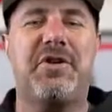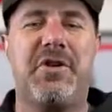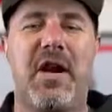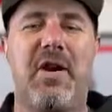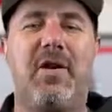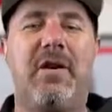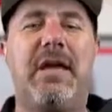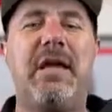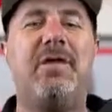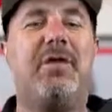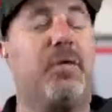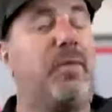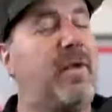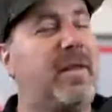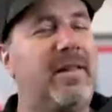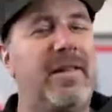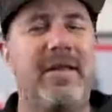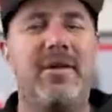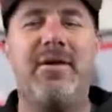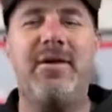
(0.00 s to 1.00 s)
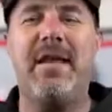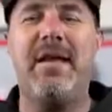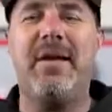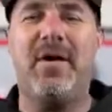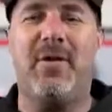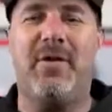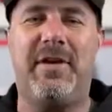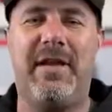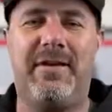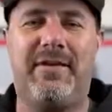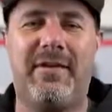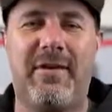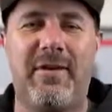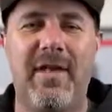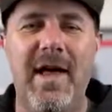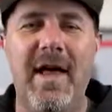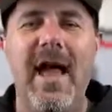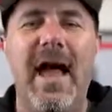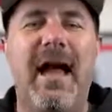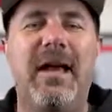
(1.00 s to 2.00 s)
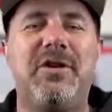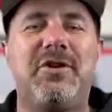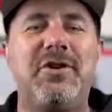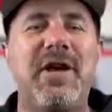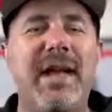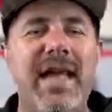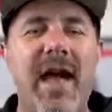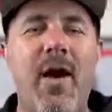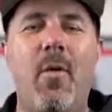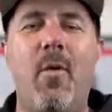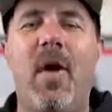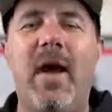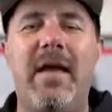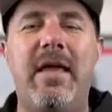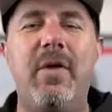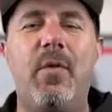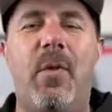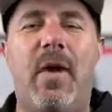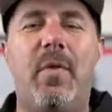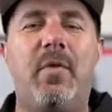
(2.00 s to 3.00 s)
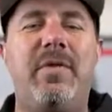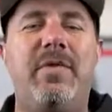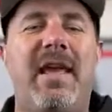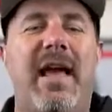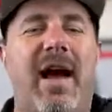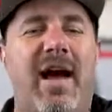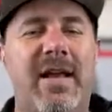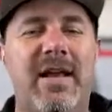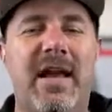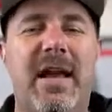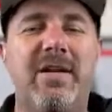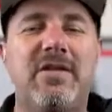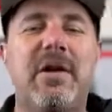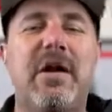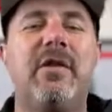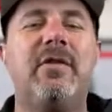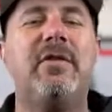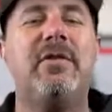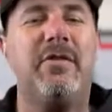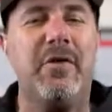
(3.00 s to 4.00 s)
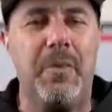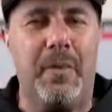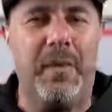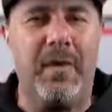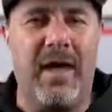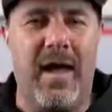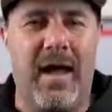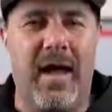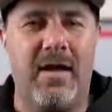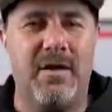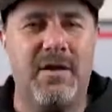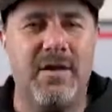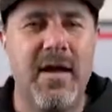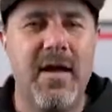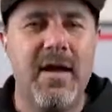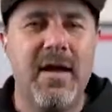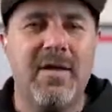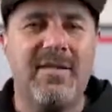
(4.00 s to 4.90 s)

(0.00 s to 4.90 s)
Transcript: Cherokee 3-liter eco-diesel and check out why he went with the iDash SuperGauge.